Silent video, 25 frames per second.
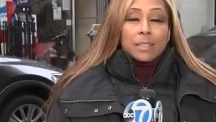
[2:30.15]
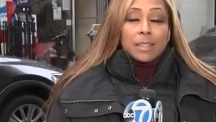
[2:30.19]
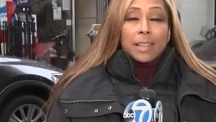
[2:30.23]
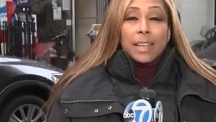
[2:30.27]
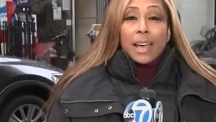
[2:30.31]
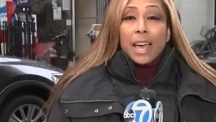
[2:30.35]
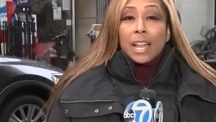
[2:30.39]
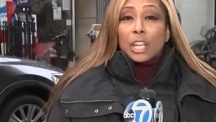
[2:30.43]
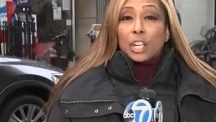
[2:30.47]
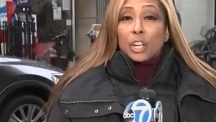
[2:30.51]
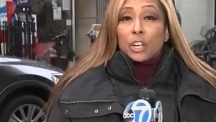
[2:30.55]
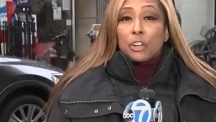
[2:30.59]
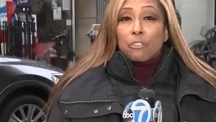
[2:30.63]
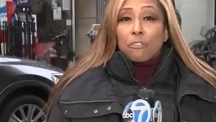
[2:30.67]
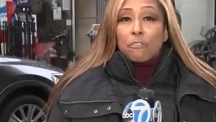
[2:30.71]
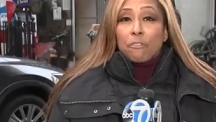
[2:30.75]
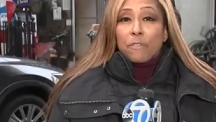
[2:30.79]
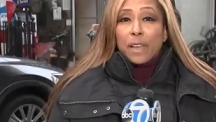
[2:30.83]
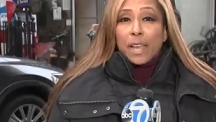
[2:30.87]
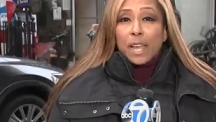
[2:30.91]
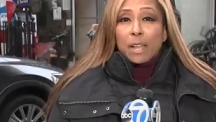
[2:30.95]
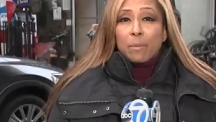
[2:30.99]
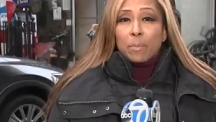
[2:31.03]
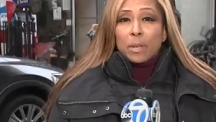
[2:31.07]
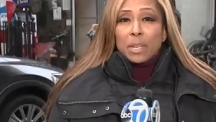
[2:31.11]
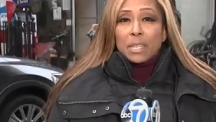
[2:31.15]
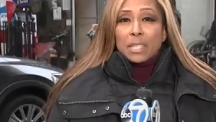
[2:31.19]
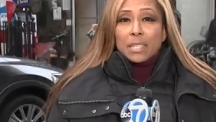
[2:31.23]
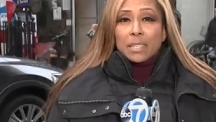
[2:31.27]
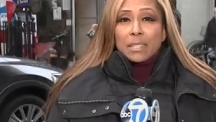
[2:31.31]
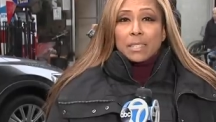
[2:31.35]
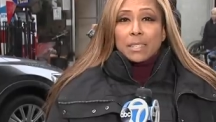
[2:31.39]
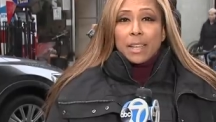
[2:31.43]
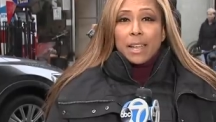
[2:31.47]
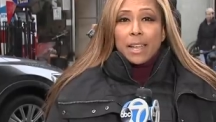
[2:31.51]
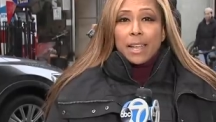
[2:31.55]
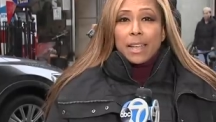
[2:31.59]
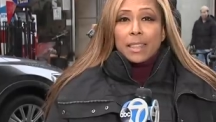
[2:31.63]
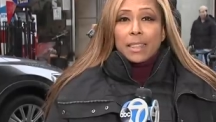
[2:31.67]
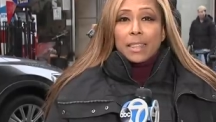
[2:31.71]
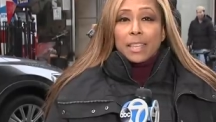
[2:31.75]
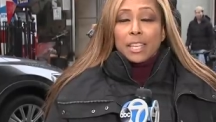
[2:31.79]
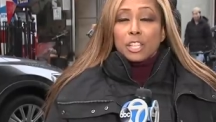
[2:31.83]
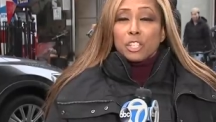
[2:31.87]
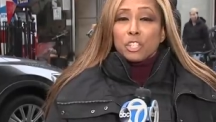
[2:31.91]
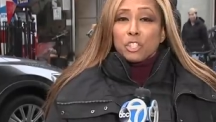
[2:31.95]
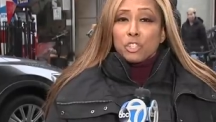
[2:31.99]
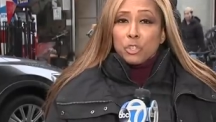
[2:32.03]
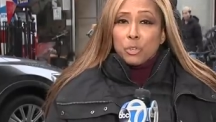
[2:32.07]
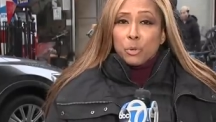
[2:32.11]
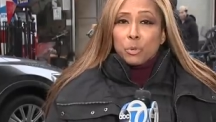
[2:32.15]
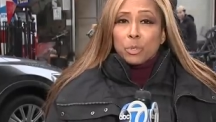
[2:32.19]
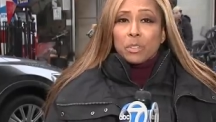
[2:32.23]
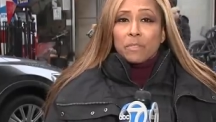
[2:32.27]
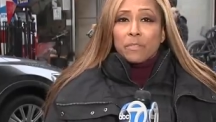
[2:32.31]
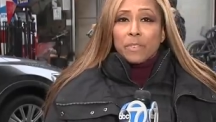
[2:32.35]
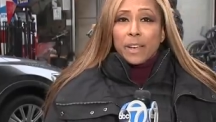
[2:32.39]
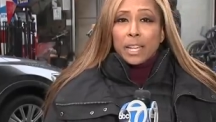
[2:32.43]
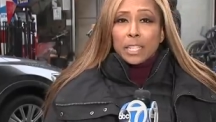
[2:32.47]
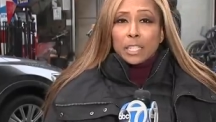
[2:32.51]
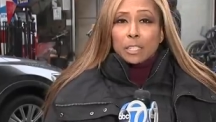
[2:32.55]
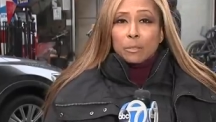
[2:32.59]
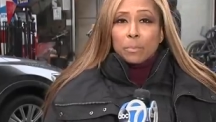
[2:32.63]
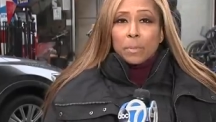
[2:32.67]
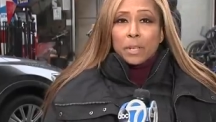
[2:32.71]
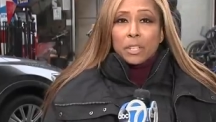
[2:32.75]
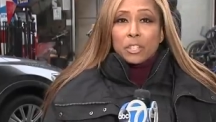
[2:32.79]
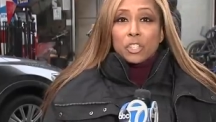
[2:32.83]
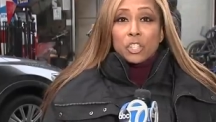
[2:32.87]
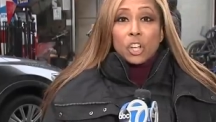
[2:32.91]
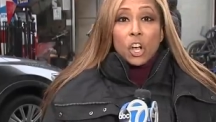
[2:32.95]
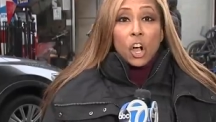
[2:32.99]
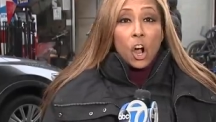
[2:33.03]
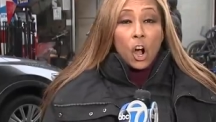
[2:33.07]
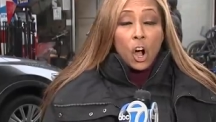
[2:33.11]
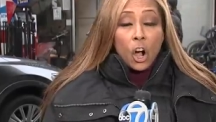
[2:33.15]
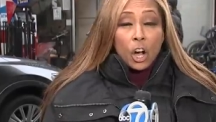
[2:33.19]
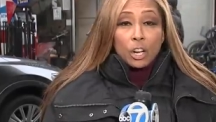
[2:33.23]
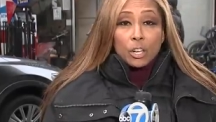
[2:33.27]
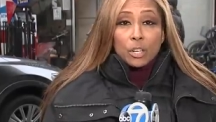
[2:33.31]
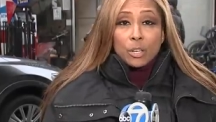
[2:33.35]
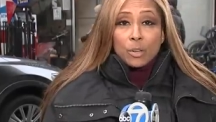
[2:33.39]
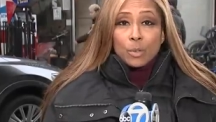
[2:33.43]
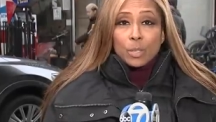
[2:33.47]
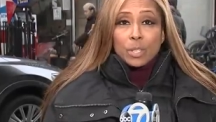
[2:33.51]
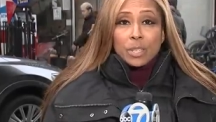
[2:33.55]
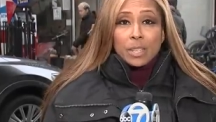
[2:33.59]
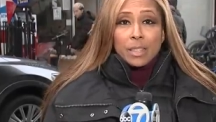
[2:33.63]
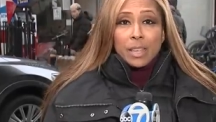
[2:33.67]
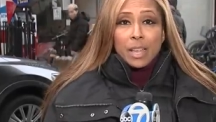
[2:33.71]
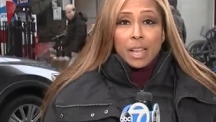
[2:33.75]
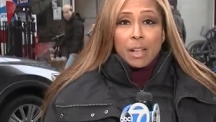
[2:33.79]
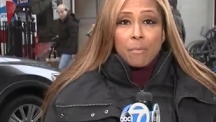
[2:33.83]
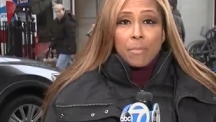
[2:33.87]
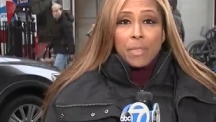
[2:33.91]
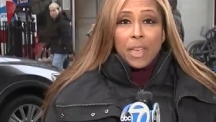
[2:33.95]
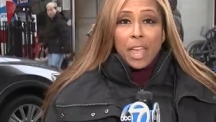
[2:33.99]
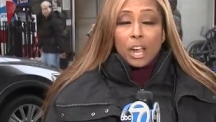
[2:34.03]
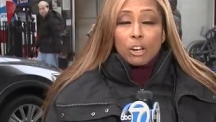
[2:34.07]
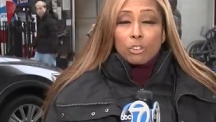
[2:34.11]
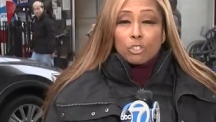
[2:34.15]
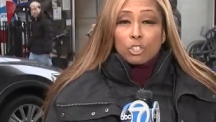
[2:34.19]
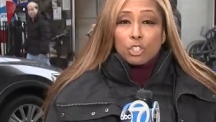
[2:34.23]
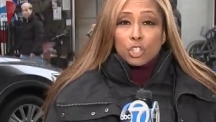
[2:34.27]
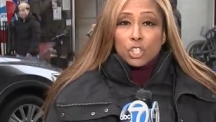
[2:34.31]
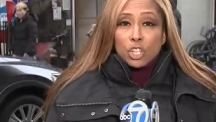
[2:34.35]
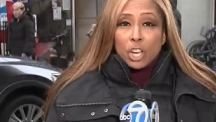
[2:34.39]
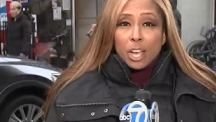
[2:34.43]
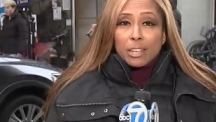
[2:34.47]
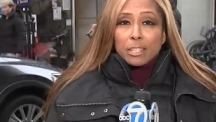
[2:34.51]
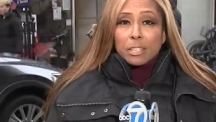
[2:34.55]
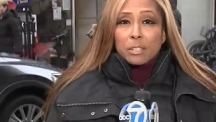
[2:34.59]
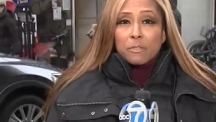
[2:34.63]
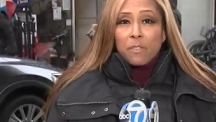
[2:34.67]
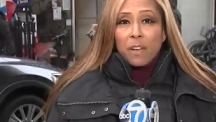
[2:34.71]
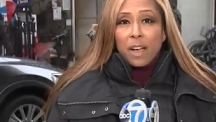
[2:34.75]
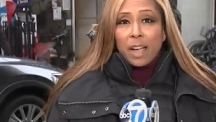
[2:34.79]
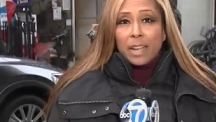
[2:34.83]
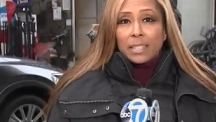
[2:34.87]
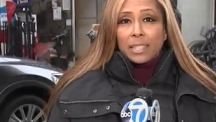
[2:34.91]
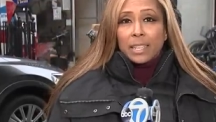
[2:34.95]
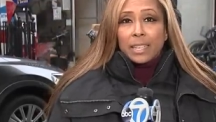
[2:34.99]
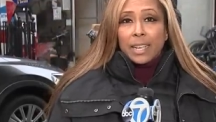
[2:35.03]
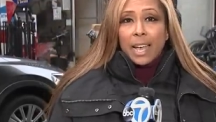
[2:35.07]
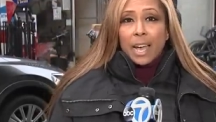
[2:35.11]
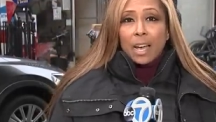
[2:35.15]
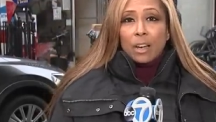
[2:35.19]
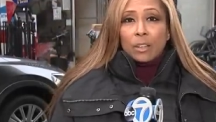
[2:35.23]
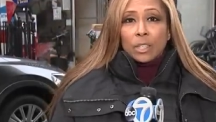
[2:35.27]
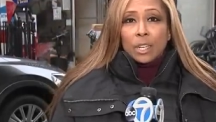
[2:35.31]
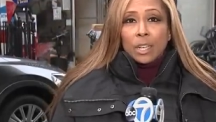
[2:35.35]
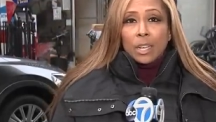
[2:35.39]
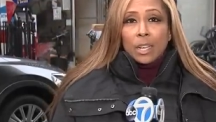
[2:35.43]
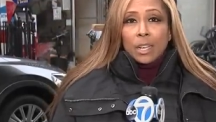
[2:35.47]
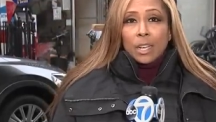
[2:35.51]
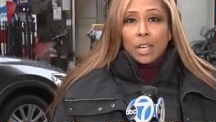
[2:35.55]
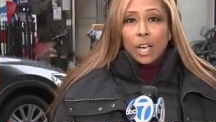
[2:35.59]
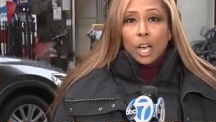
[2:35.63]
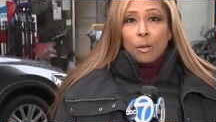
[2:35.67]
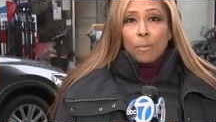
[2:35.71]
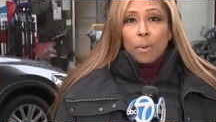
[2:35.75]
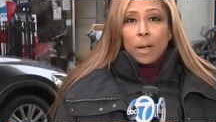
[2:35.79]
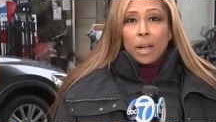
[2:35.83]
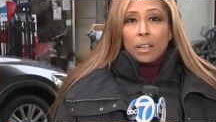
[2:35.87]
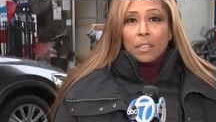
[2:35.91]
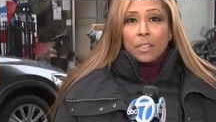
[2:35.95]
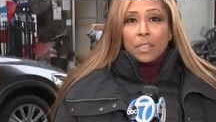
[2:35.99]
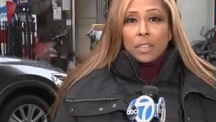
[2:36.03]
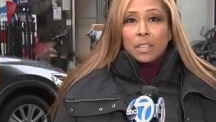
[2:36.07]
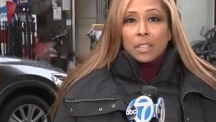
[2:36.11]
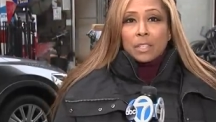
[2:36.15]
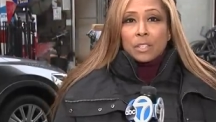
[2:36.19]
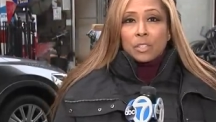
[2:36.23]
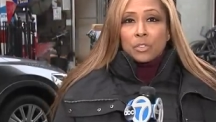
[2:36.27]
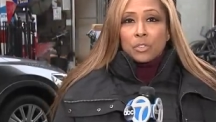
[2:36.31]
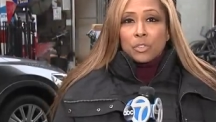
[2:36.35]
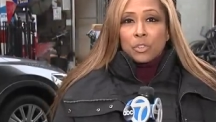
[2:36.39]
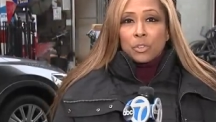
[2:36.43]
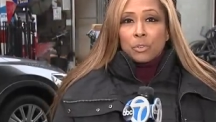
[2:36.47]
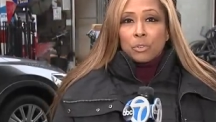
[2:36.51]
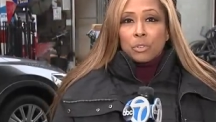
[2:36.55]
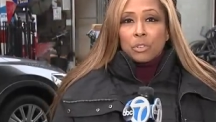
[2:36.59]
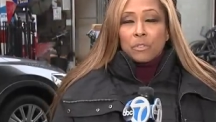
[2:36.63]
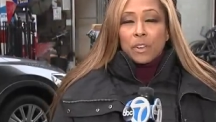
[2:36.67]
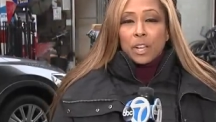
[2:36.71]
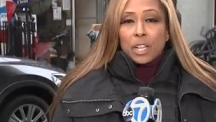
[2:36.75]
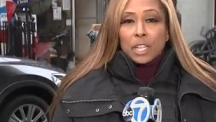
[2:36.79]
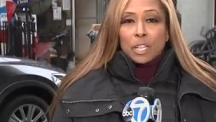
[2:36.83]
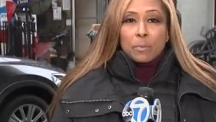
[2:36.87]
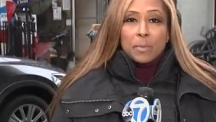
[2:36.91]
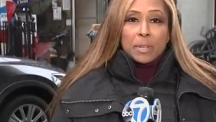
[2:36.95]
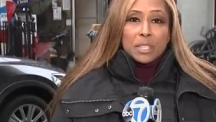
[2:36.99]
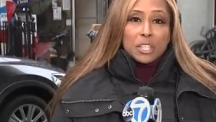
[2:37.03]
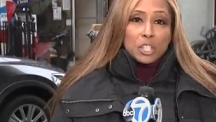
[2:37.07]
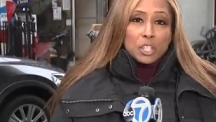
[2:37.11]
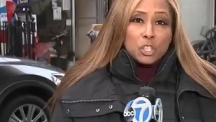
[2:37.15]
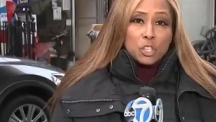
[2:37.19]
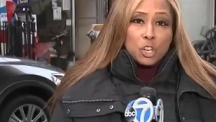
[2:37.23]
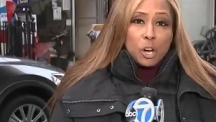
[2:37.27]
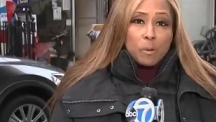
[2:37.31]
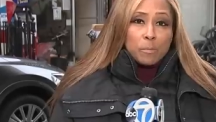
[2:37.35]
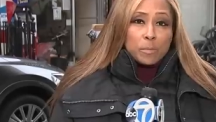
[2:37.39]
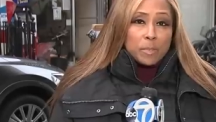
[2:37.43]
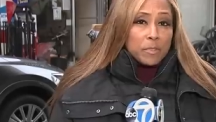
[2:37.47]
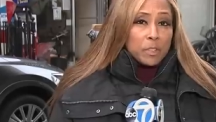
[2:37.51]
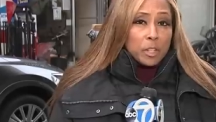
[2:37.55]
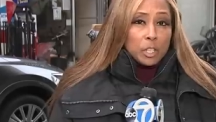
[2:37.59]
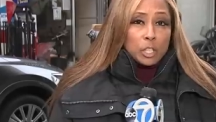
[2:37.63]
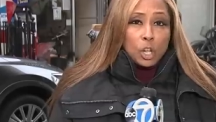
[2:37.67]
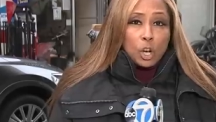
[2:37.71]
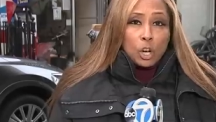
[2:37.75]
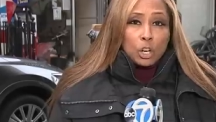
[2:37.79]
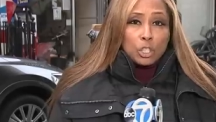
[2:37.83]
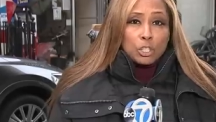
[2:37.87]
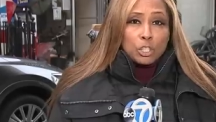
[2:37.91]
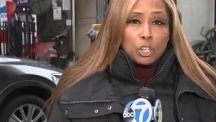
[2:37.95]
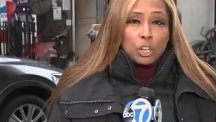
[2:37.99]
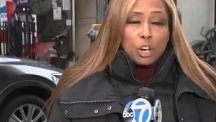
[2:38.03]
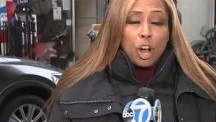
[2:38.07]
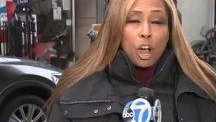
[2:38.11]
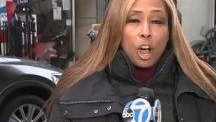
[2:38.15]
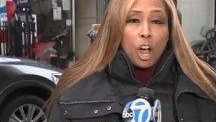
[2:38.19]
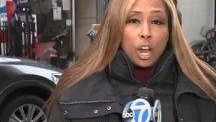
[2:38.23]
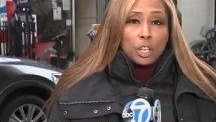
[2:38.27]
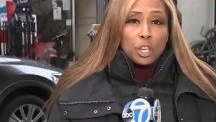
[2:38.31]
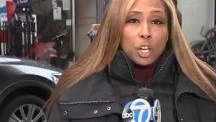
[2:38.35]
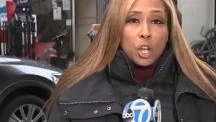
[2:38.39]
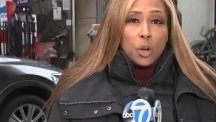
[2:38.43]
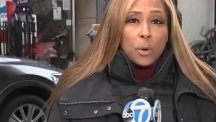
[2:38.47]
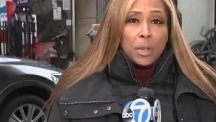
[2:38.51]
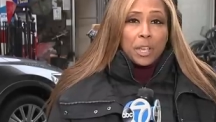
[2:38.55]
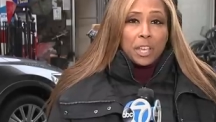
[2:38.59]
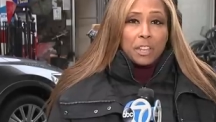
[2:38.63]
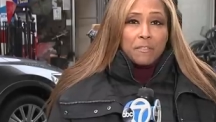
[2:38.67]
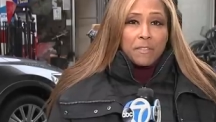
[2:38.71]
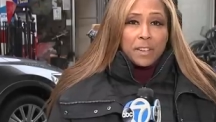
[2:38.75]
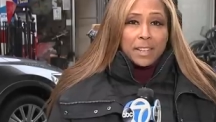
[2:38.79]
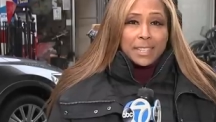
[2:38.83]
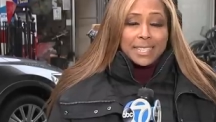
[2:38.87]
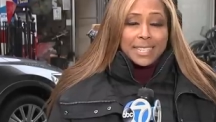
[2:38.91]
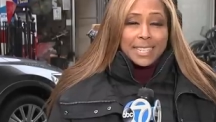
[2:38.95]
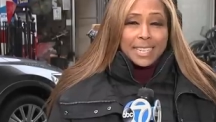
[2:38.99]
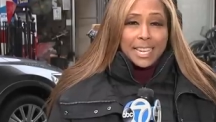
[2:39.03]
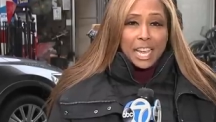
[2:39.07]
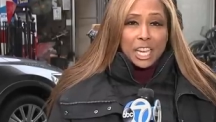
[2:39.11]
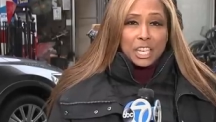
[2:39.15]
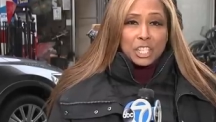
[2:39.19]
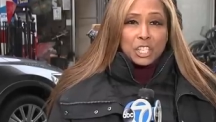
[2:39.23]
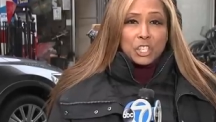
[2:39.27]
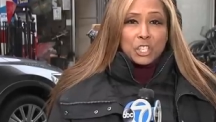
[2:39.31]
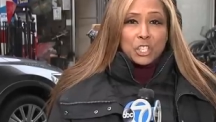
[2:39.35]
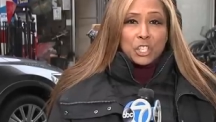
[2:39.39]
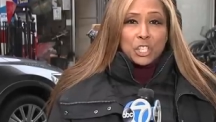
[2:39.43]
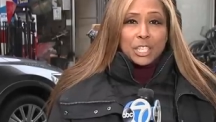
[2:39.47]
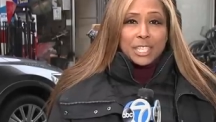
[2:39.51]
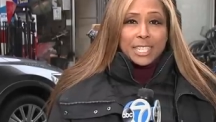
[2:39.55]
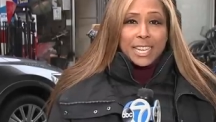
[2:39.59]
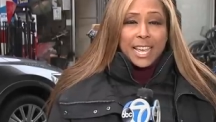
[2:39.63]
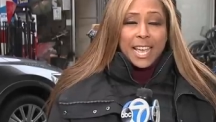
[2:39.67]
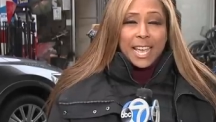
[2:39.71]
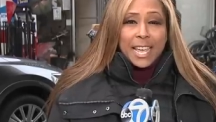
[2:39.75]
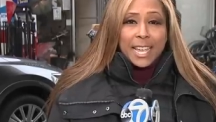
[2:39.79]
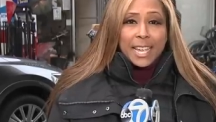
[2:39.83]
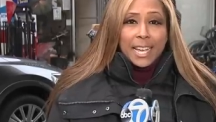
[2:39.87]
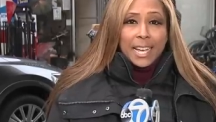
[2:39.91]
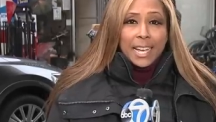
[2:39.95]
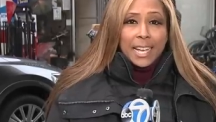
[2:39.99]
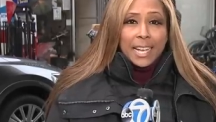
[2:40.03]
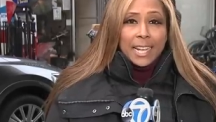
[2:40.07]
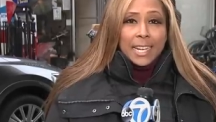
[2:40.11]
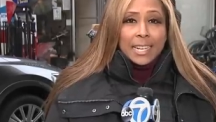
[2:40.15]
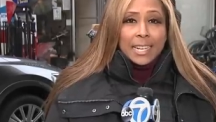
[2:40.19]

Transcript: to the Gallagher family today. These new developments are new to them. They are just finding out about these new developments in terms of the larger ongoing investigation. Today,